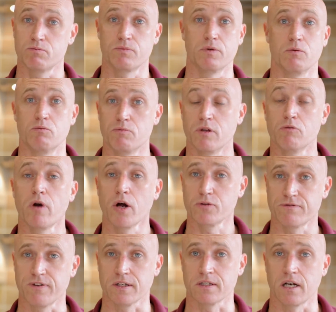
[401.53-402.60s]
the, the, road
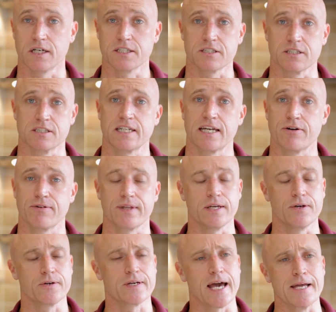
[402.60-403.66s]
fund license here in
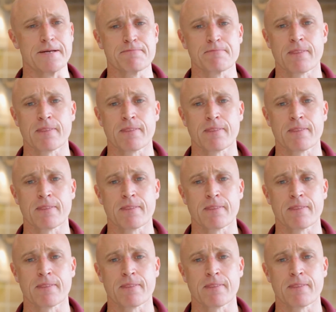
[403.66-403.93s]
the UK.